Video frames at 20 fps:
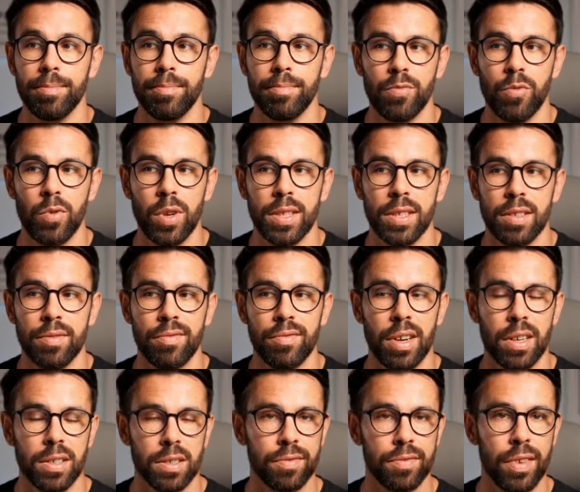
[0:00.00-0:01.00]
recent
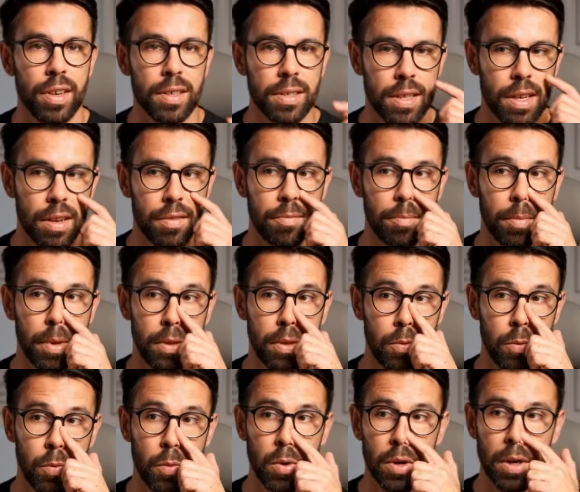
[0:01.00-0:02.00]
files, the files that I've
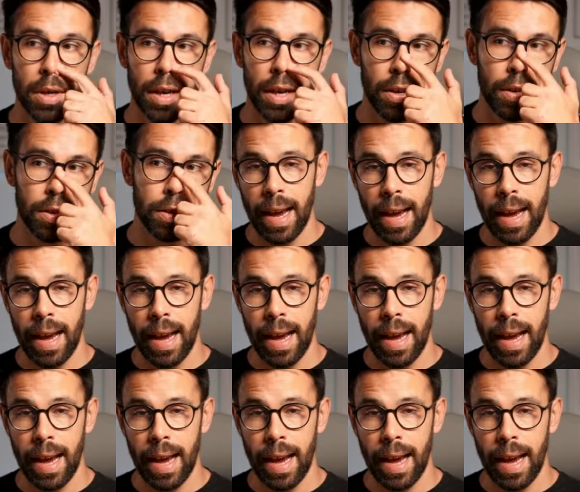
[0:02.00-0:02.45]
been working on.